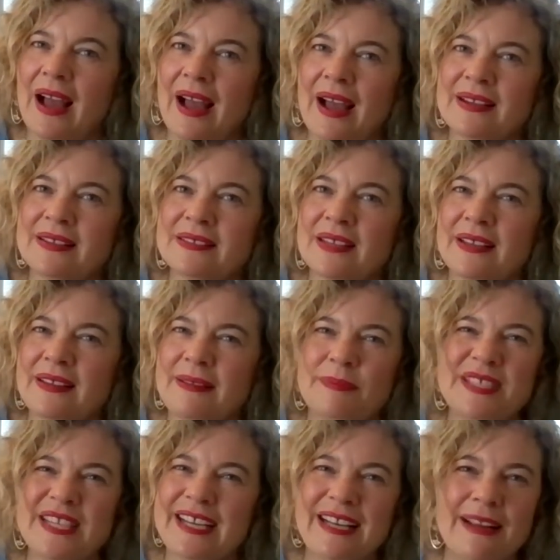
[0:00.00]
And I think
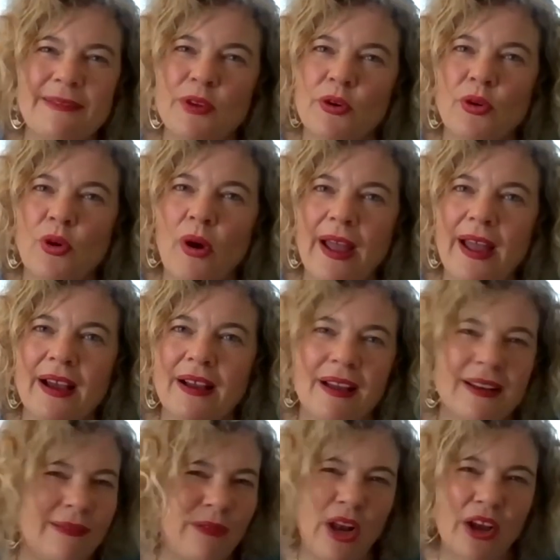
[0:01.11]
particularly if you're quite a
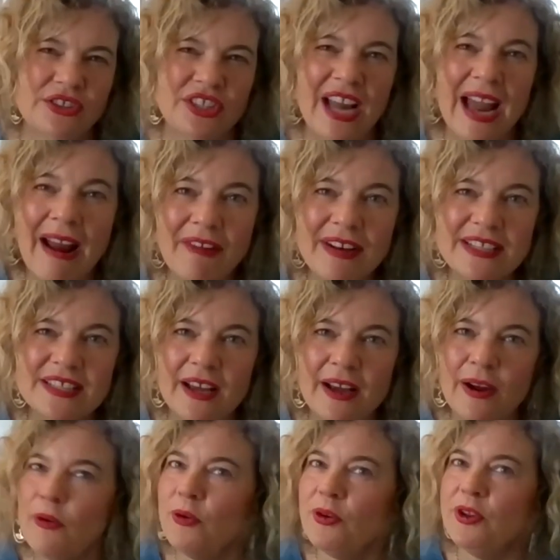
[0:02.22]
kind of large
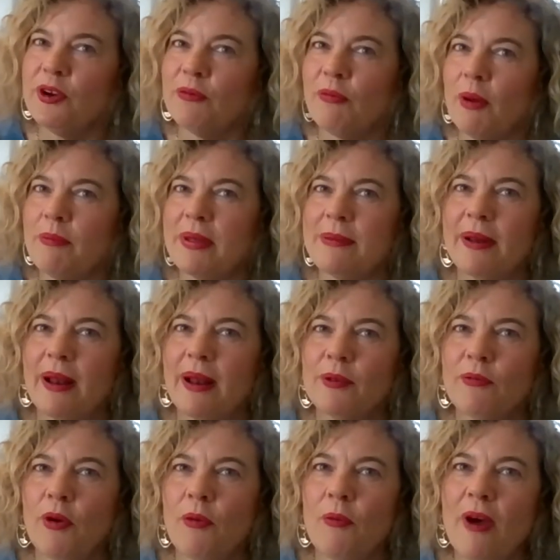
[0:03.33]
character, or you rub people up
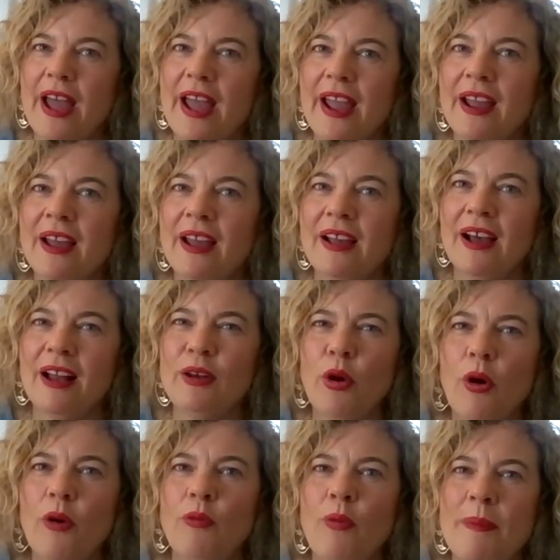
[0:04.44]
the wrong way, a
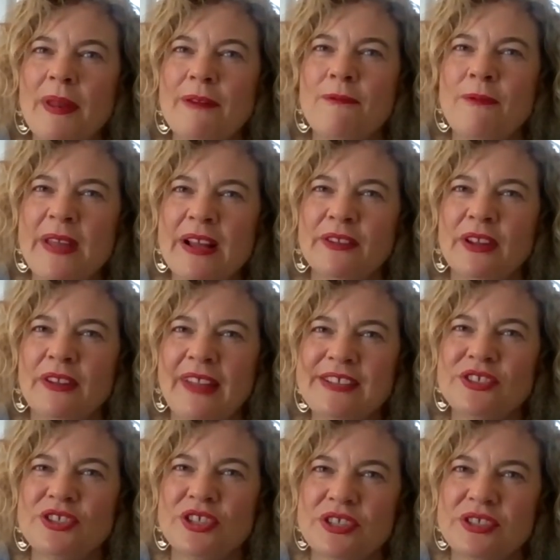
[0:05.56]
lot of women feel that they
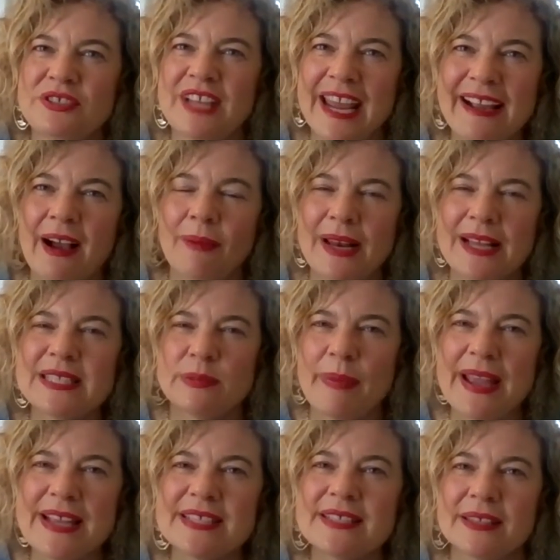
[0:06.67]
should take up less
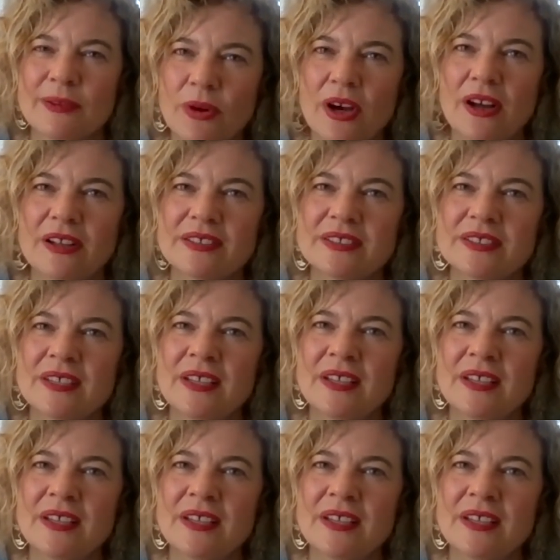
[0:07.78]
space in the world.